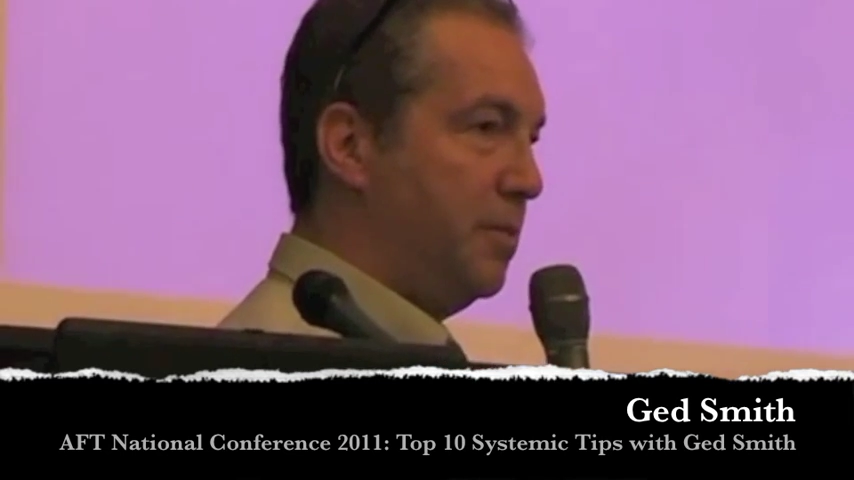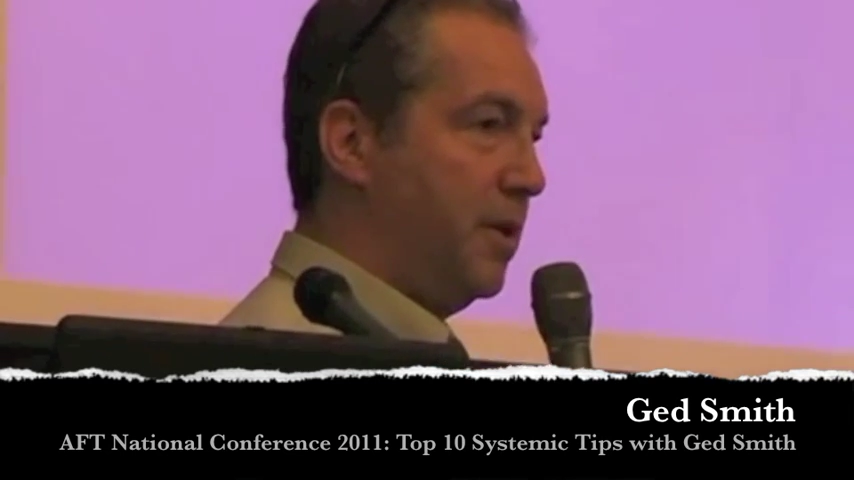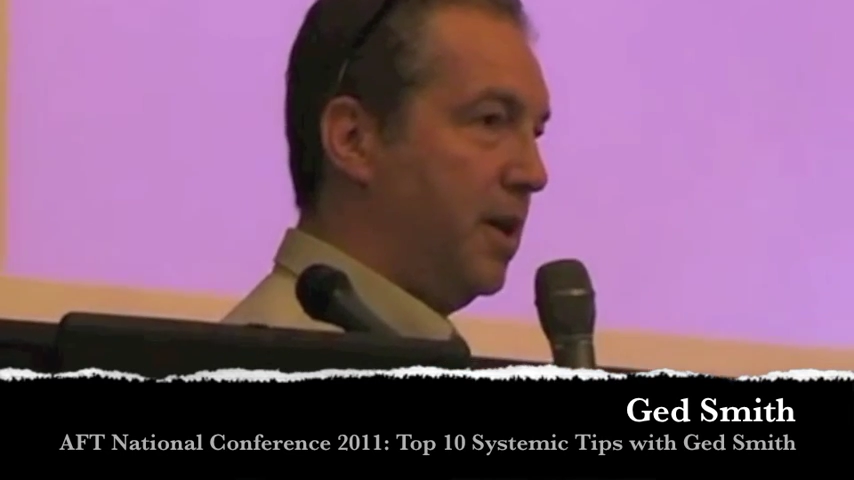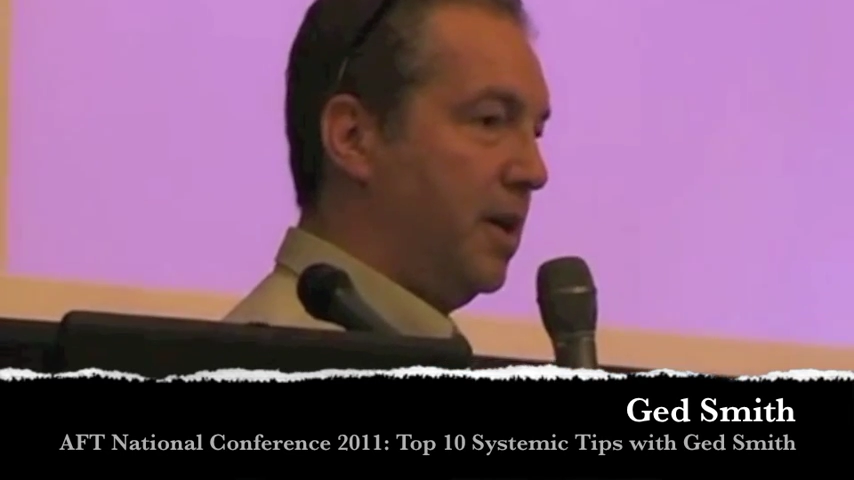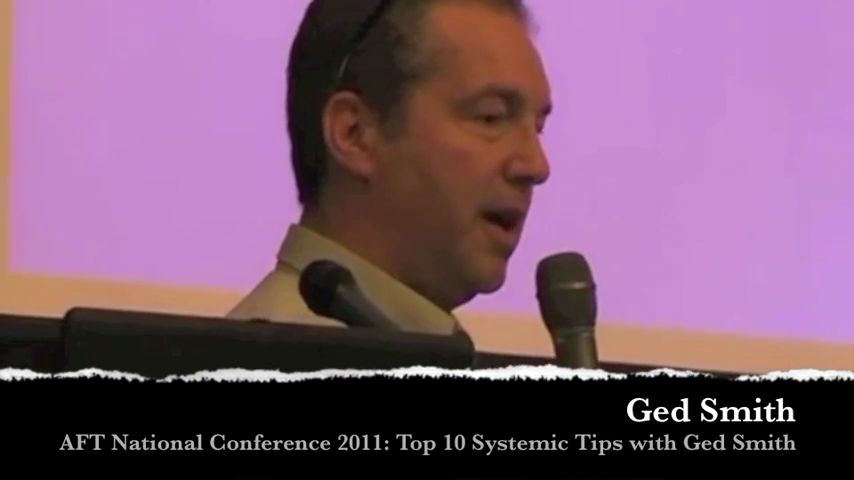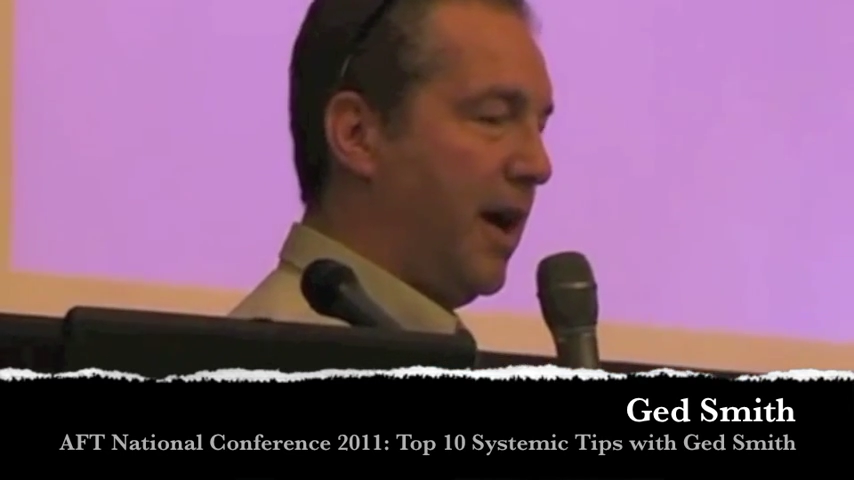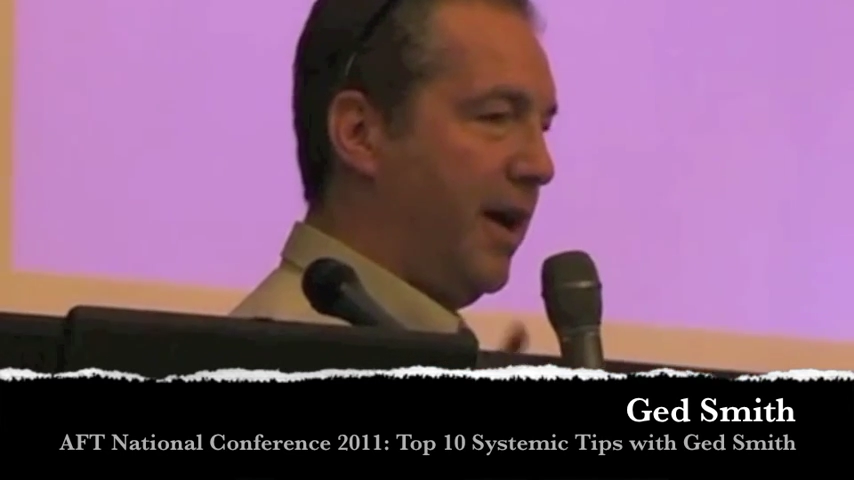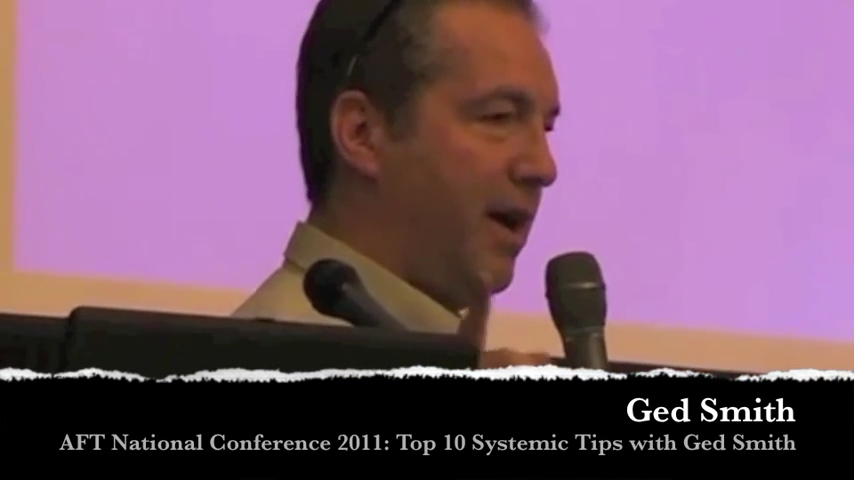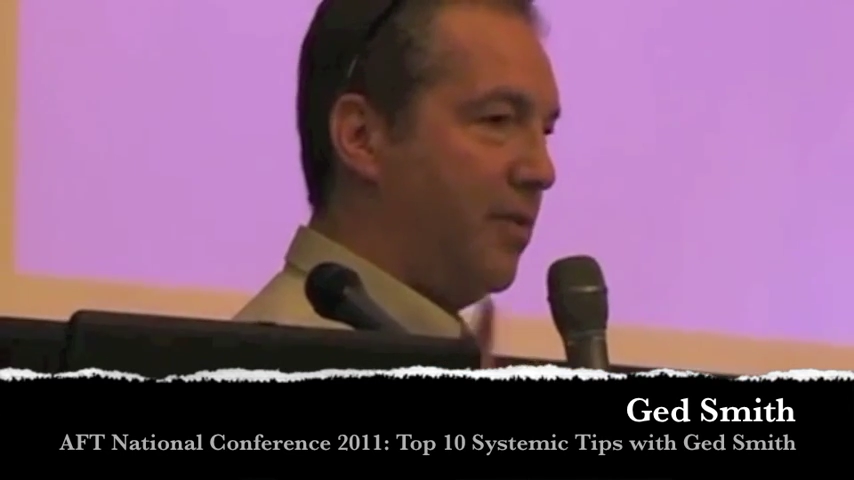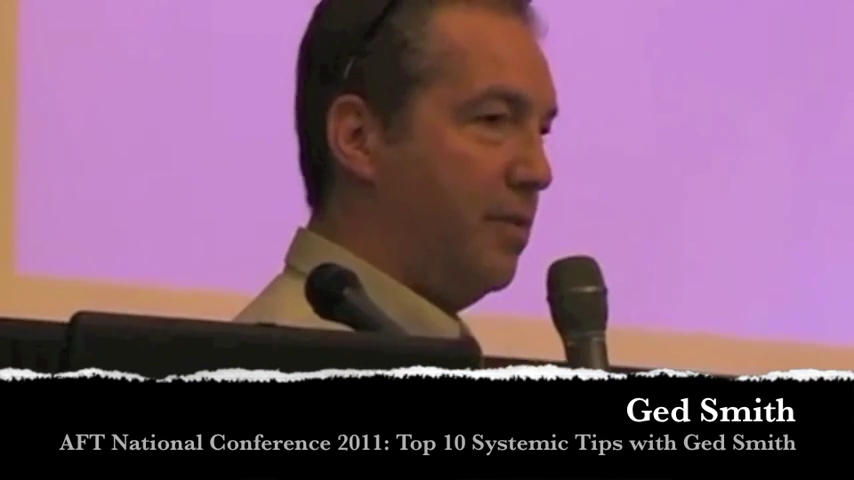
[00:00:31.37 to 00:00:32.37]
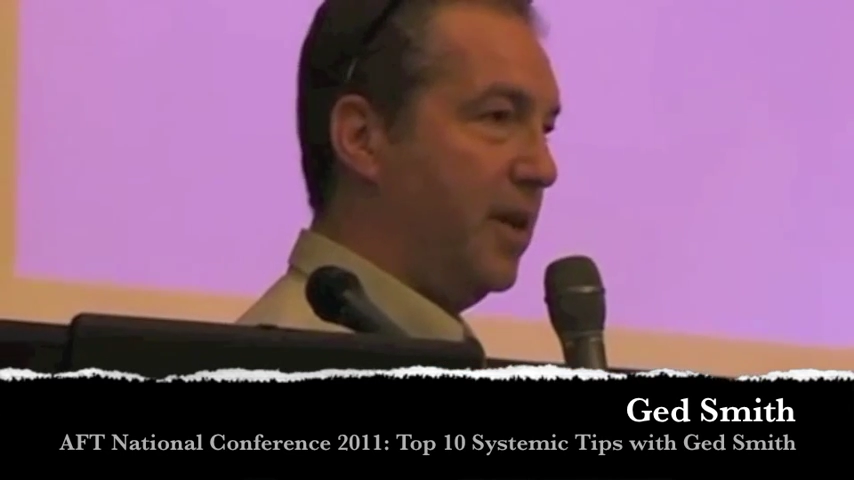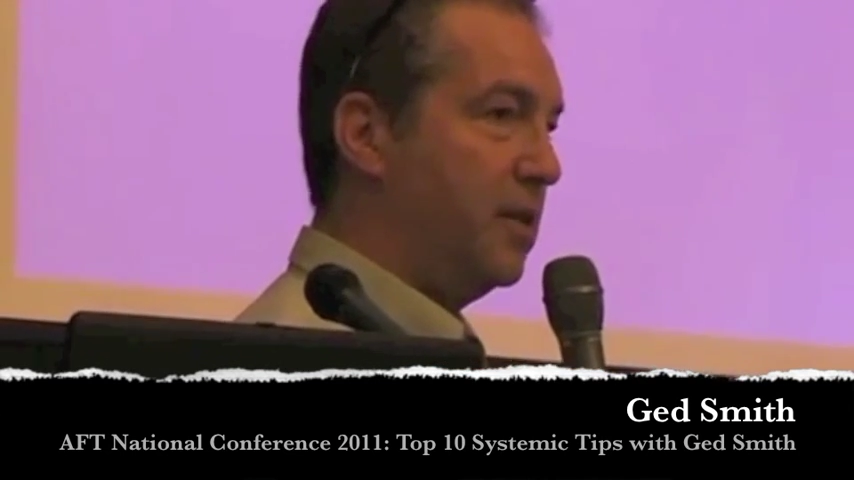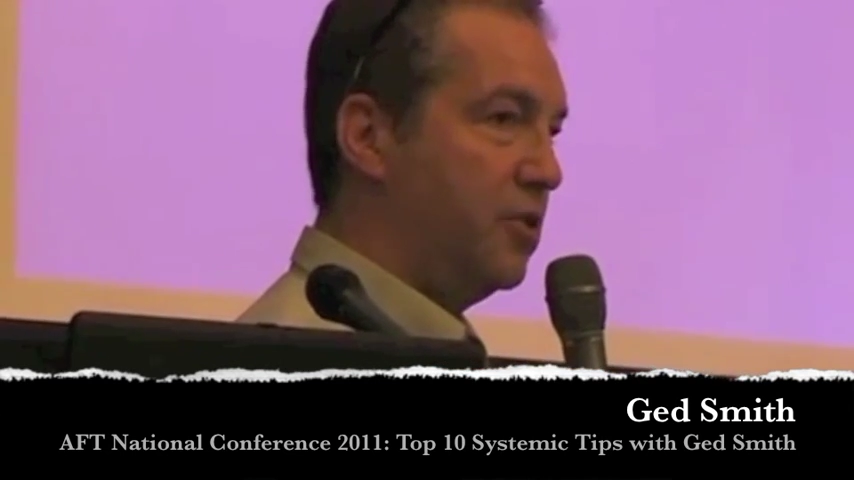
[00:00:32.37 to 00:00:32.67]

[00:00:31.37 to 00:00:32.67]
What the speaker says: to be and never make the